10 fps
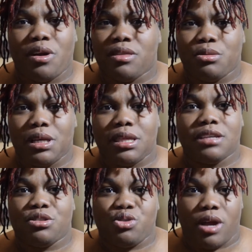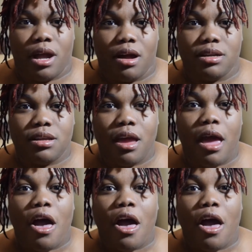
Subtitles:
or 3 things to try on,